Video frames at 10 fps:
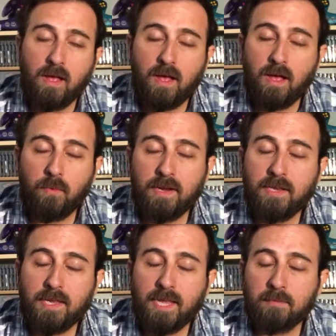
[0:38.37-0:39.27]
Uh, went
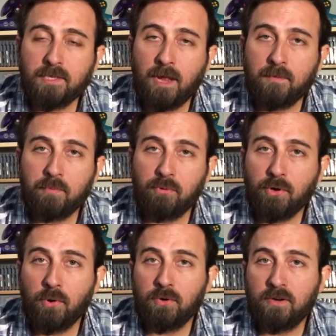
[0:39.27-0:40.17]
into GameStop to
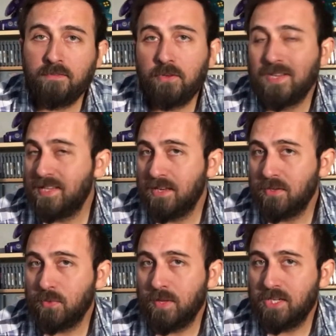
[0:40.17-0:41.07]
pre-order a few
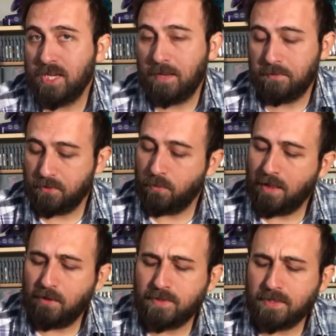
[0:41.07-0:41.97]
Nintendo Switch games. While
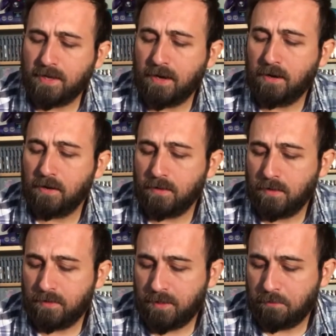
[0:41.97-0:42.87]
I was there,
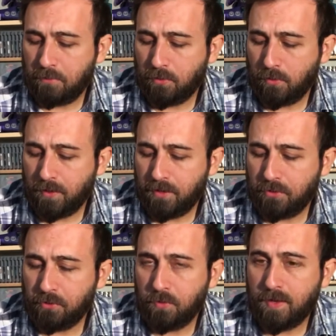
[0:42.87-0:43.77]
the employee
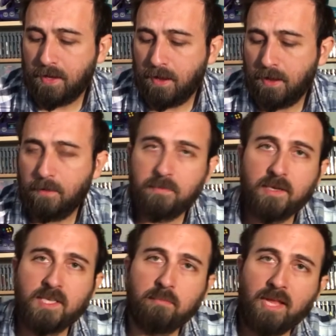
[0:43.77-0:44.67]
threw in um, the
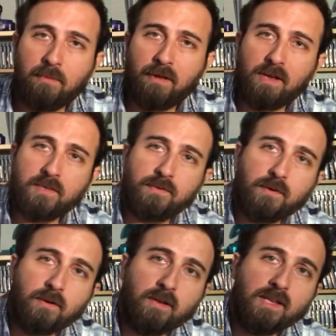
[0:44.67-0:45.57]
display box
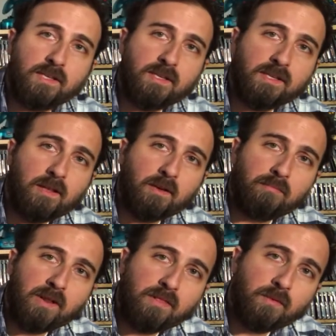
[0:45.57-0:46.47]
for Legend of Zelda
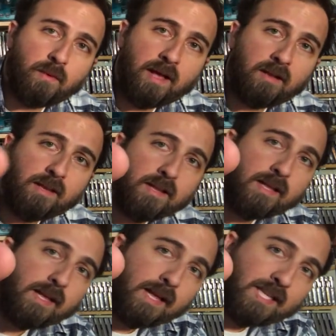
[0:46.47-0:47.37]
Breath of the Wild
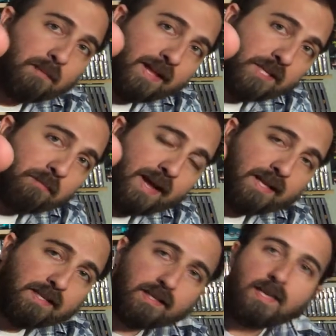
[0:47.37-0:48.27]
expansion
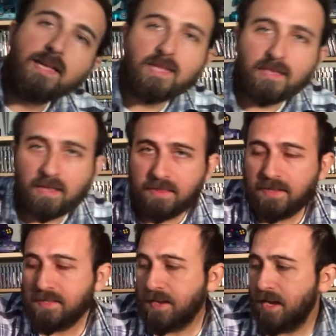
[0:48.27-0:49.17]
pass. Nothing
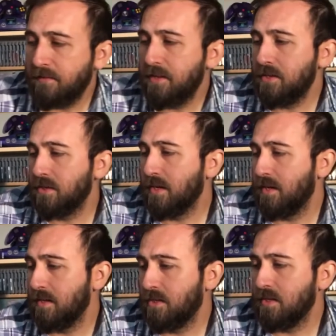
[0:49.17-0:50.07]
inside of it
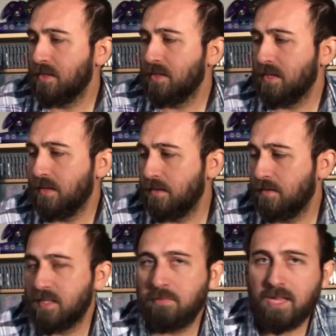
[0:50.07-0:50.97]
uh, is just a
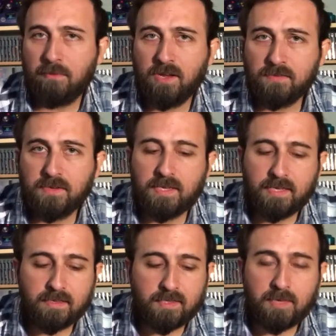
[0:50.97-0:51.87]
display box for
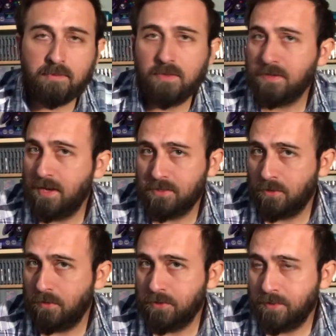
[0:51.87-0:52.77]
DLC, but those guys are
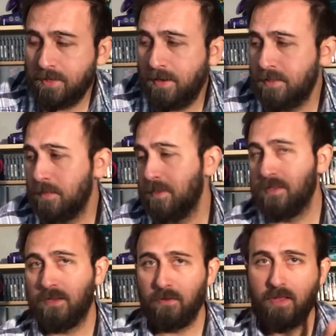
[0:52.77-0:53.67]
always really nice to me,
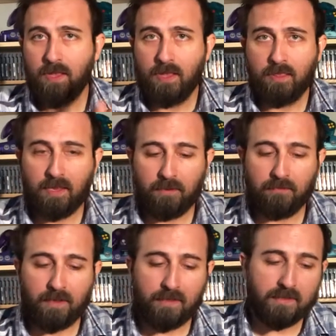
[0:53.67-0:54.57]
so thank you
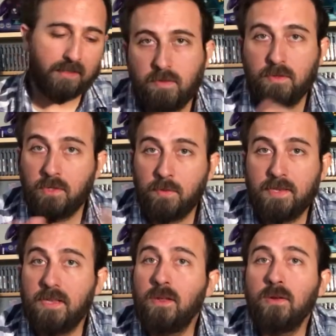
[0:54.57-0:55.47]
fellas. So we
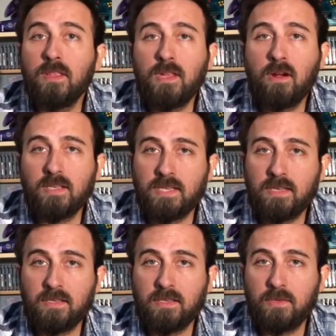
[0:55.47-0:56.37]
did go to the yard
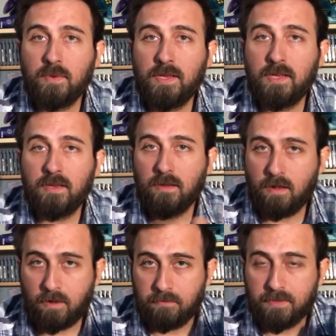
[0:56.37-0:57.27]
sales this weekend,
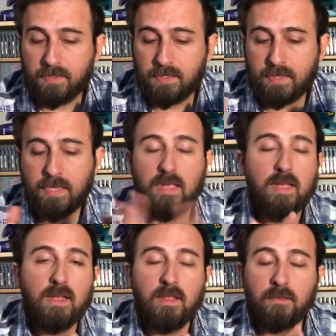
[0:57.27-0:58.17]
obviously.
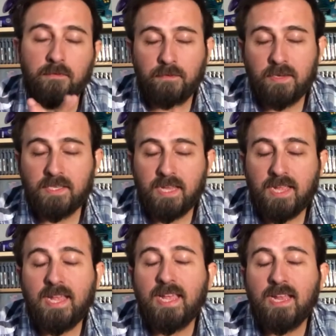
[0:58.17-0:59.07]
The first sale
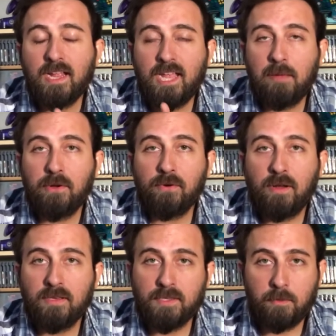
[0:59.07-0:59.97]
I hit, I came
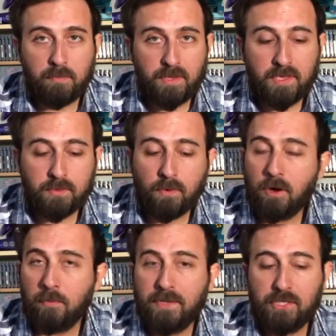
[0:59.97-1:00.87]
across some PS1
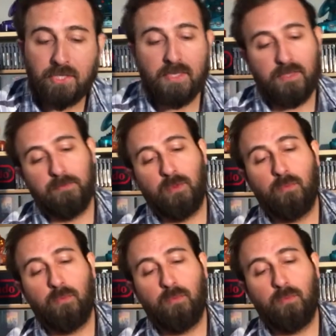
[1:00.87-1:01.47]
RPGs.